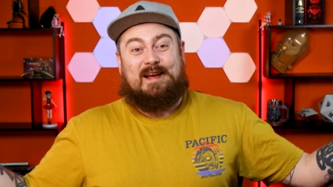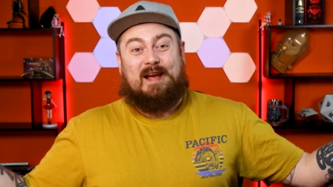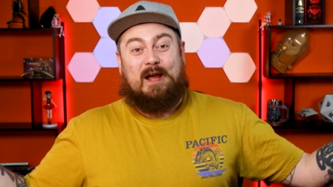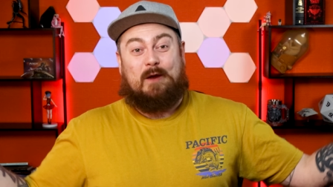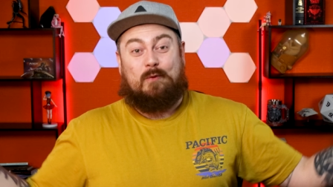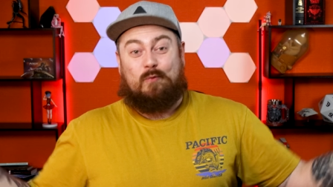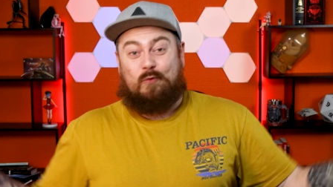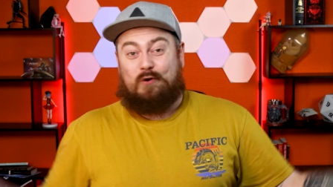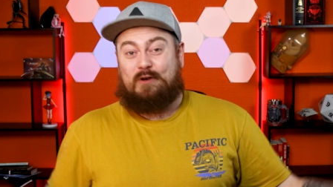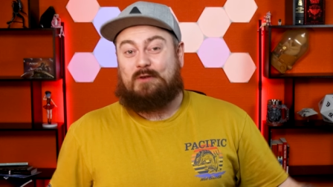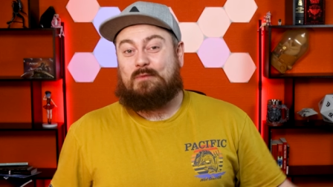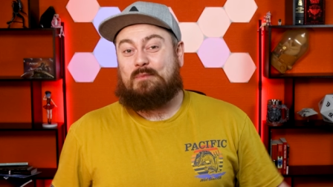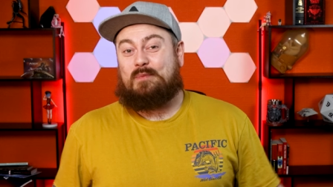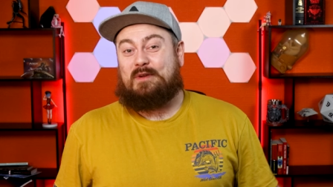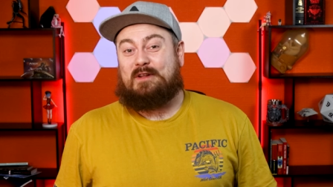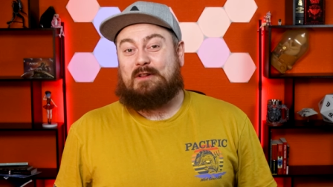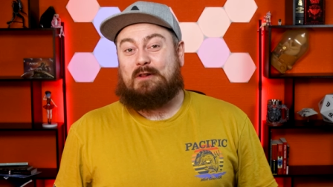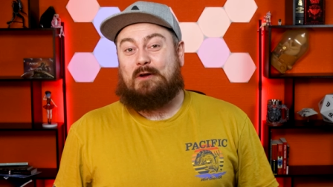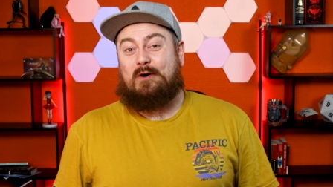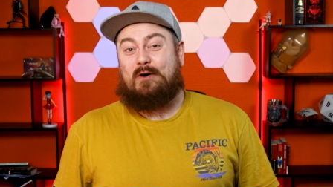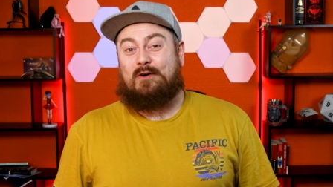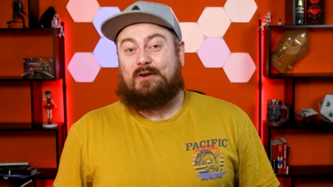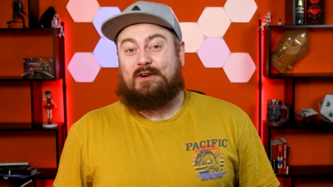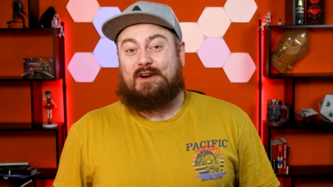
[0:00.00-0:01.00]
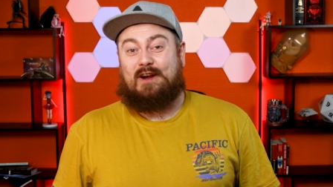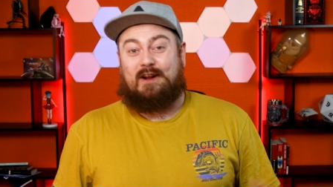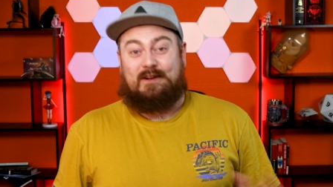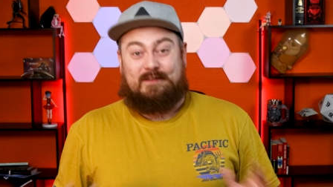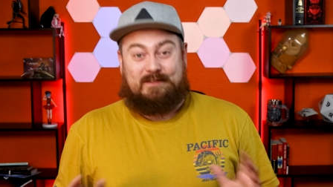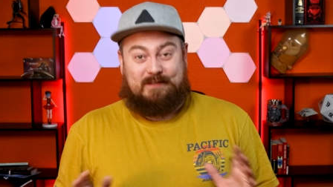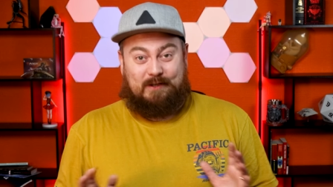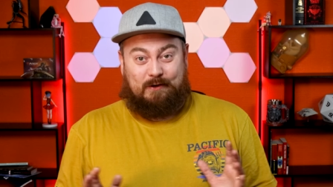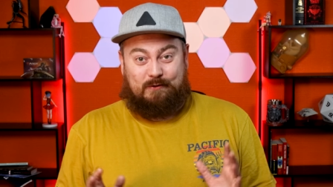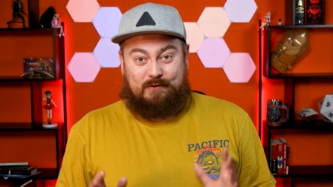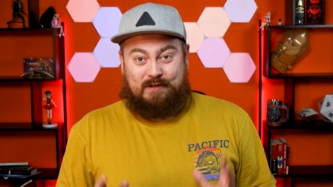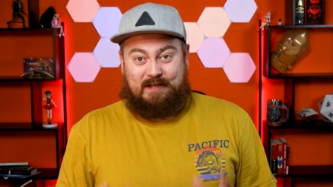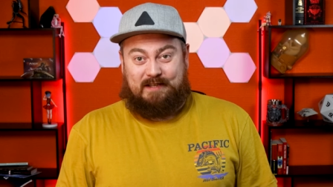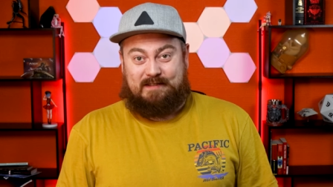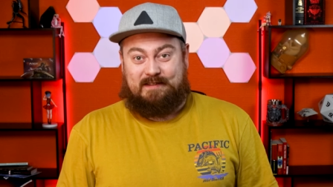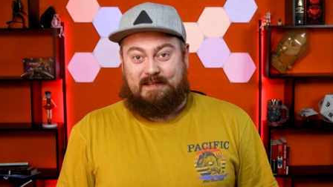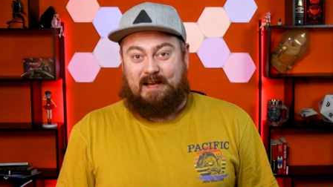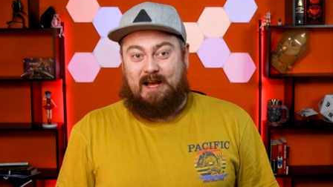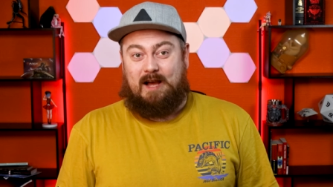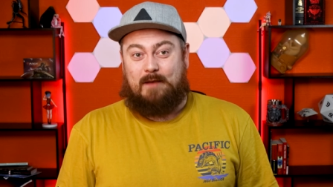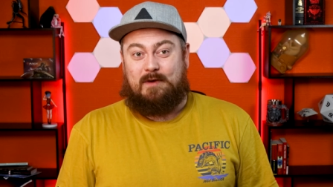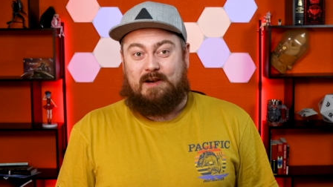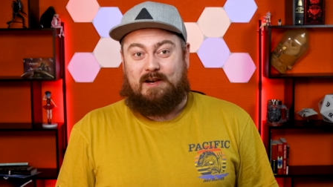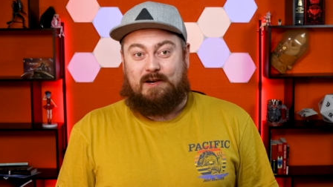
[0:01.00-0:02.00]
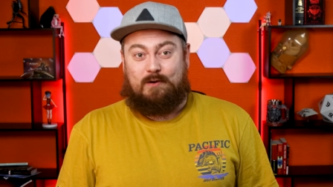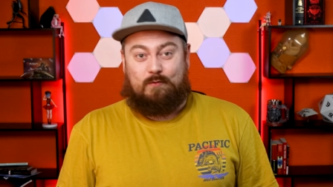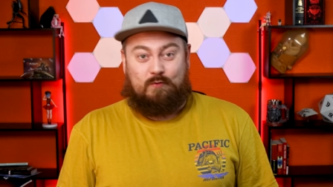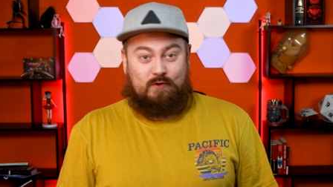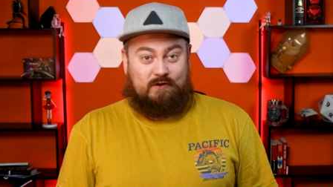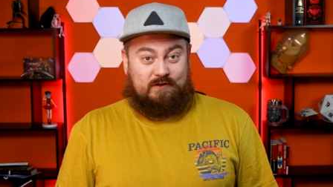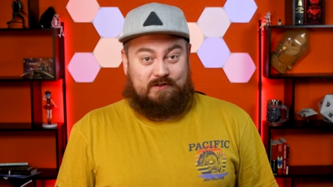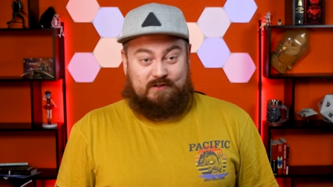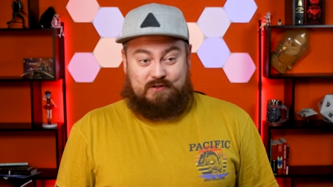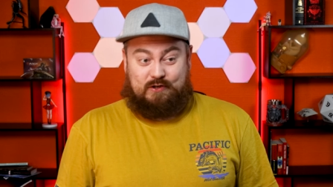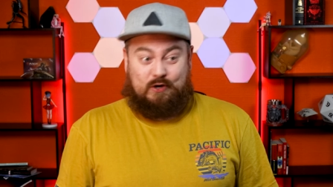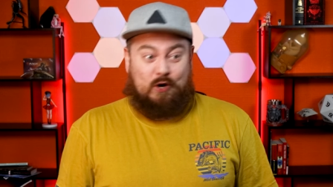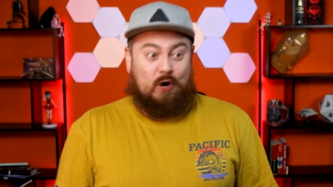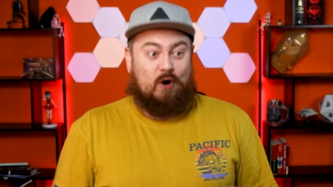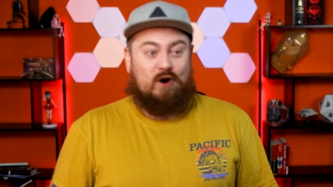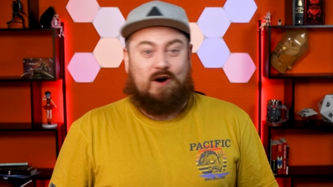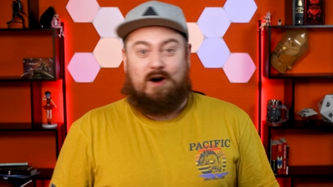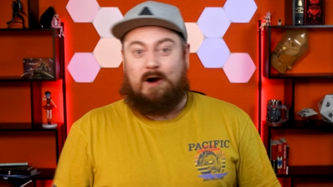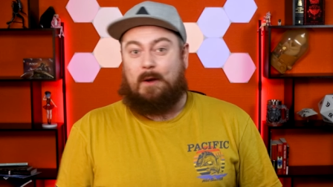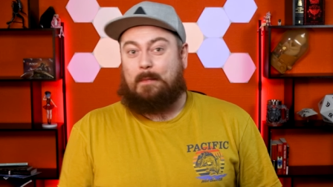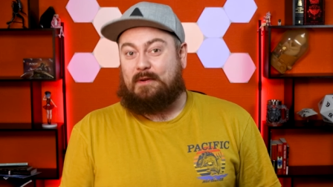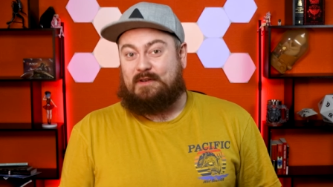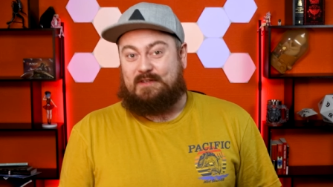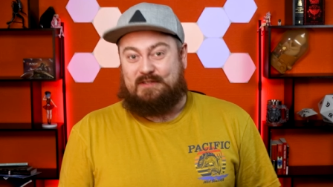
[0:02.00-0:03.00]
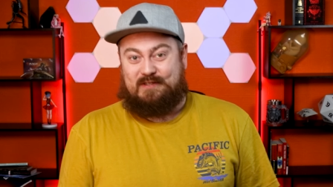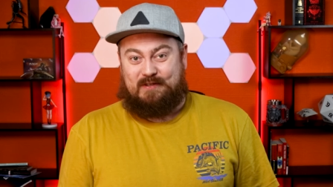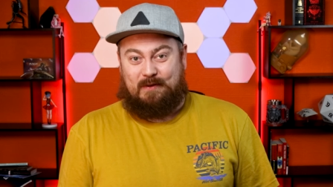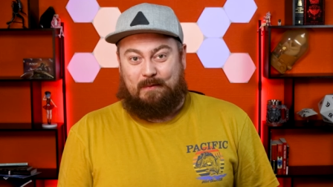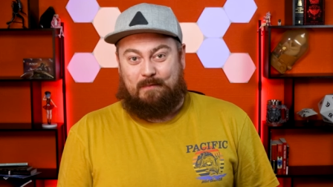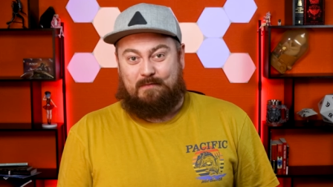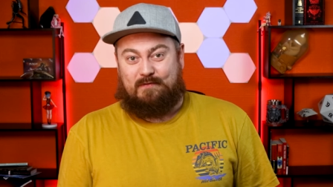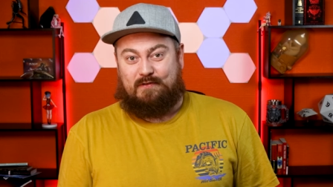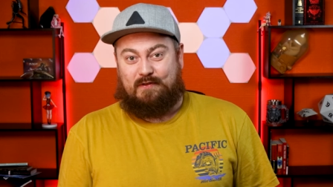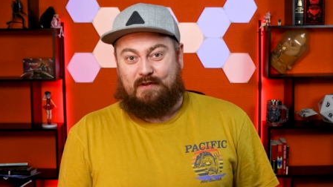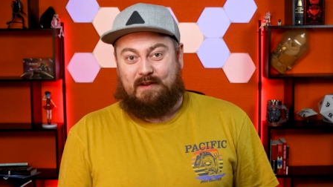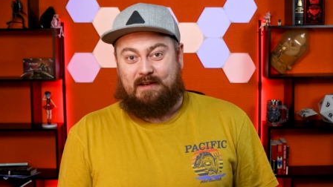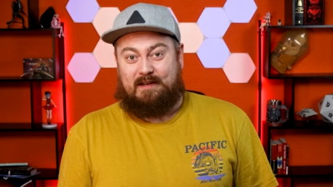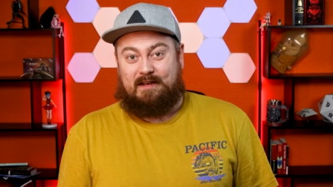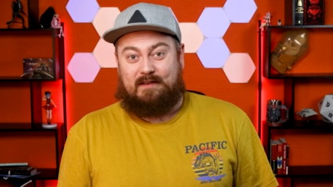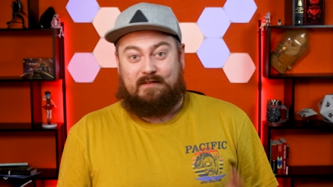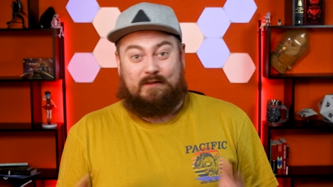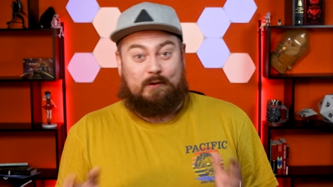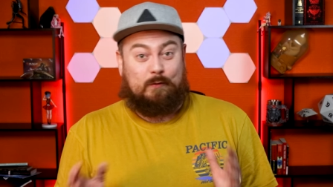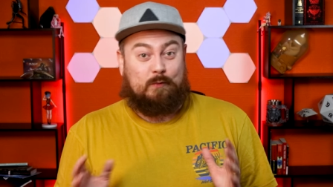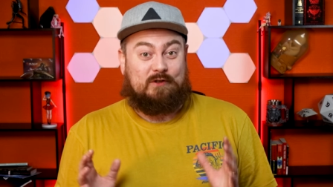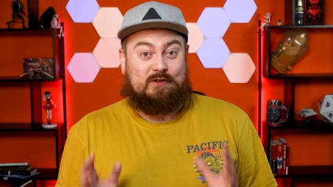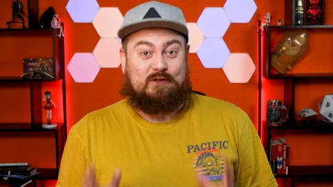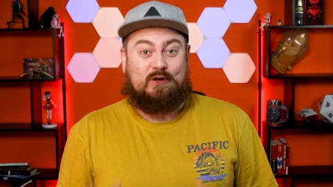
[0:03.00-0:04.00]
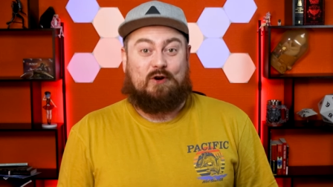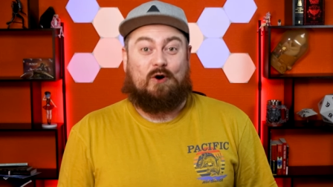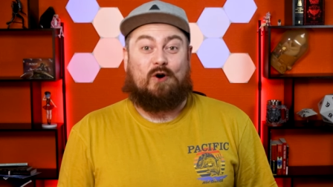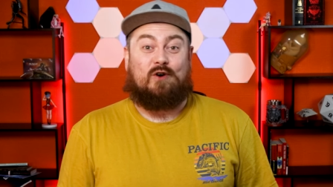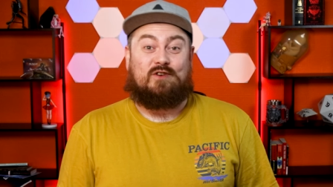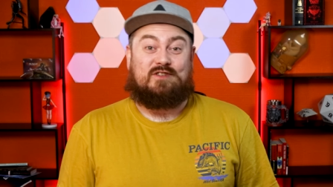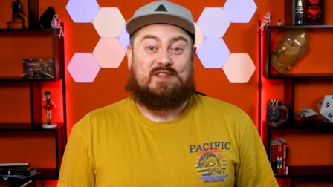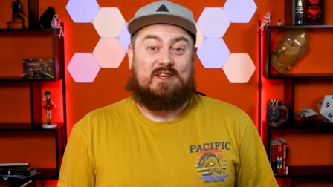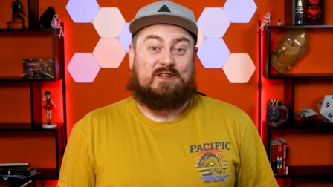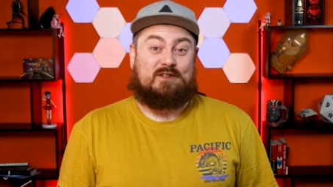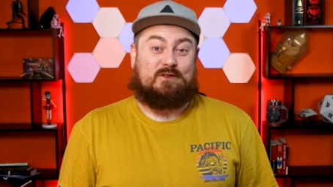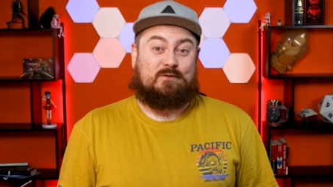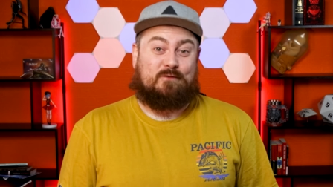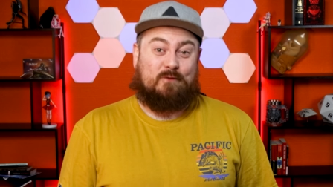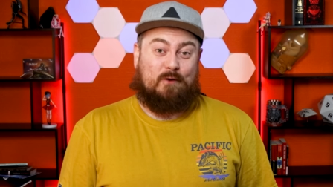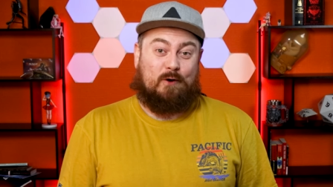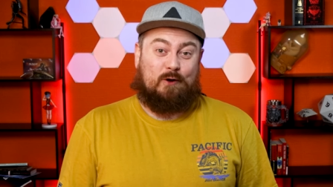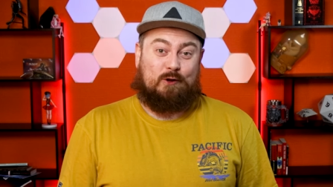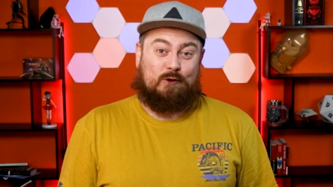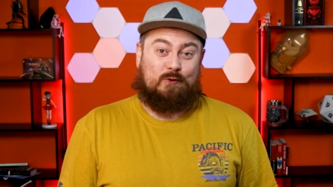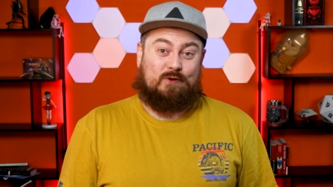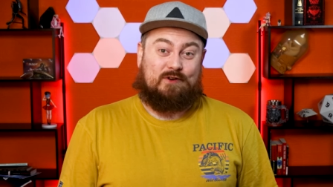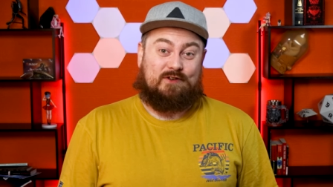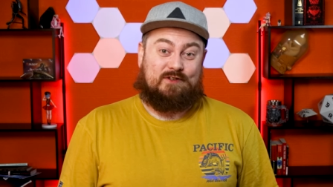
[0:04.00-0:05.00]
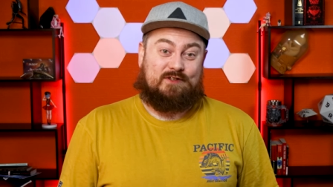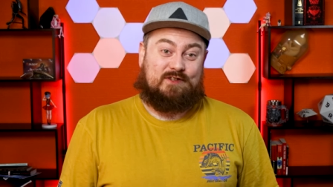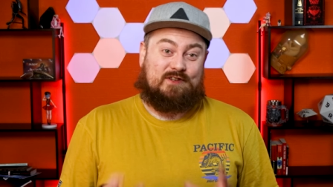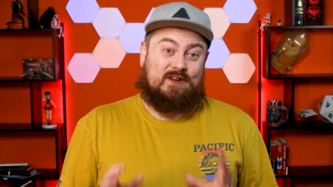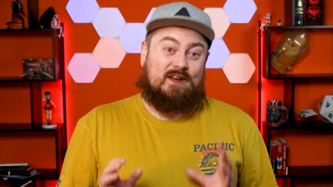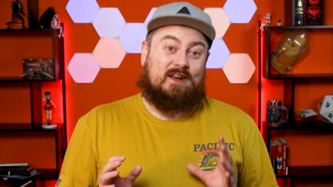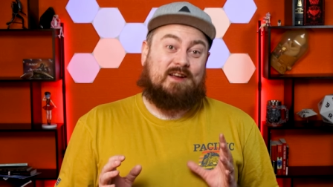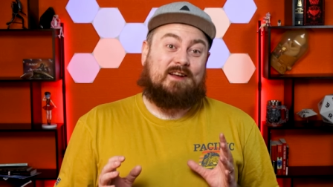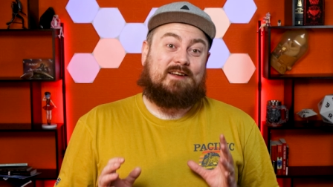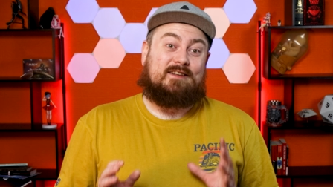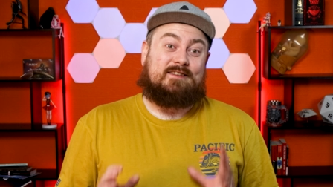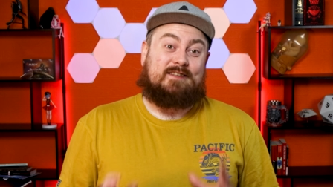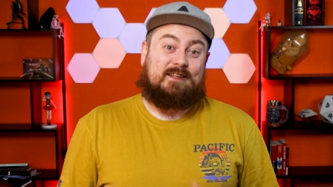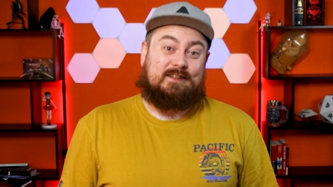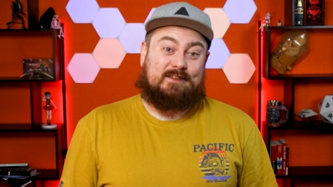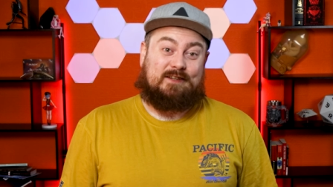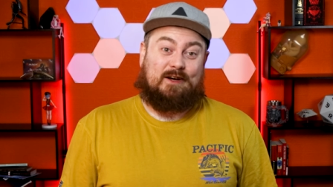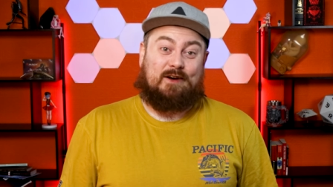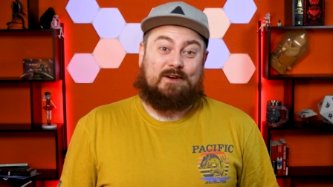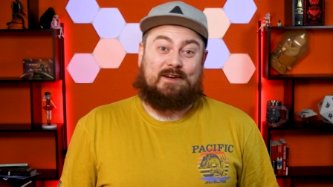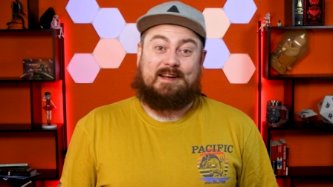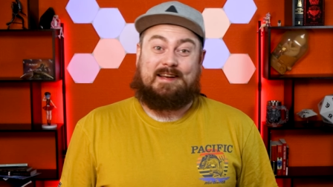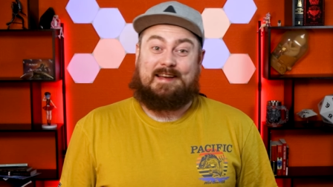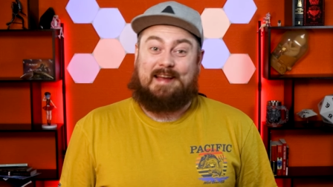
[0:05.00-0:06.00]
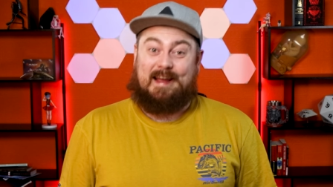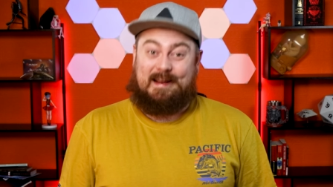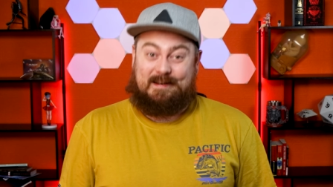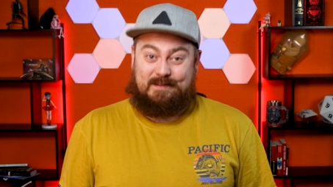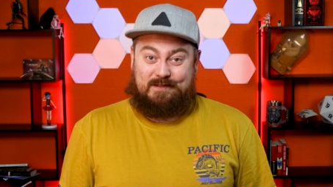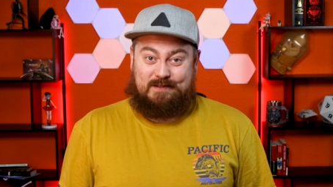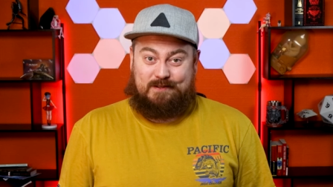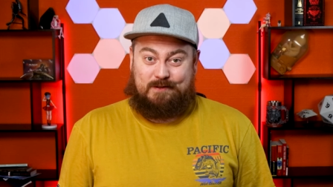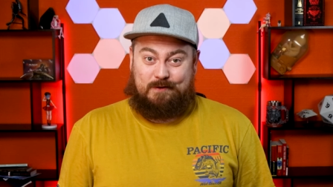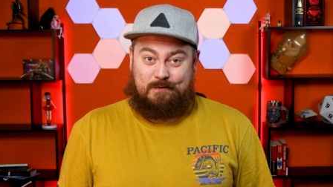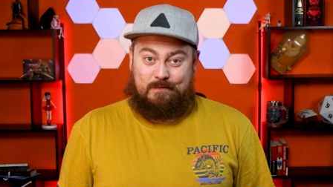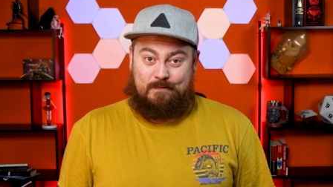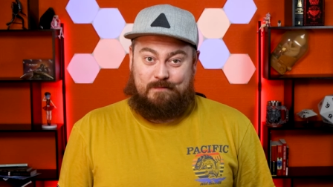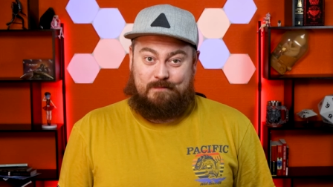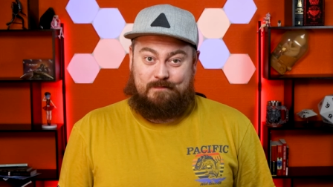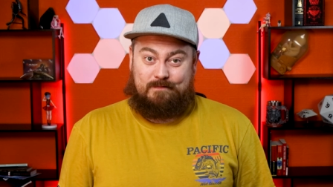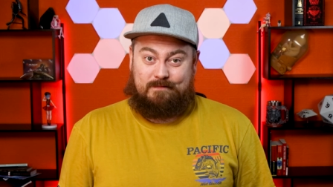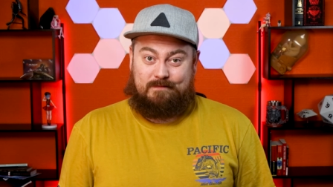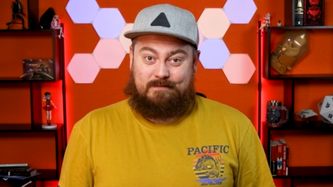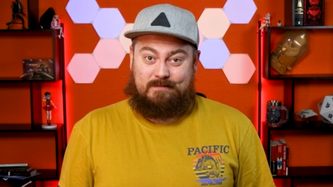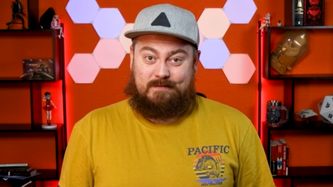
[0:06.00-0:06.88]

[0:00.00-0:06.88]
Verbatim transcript: it wouldn't be long until Kadama was caught up in something that would cause his followers to turn against him.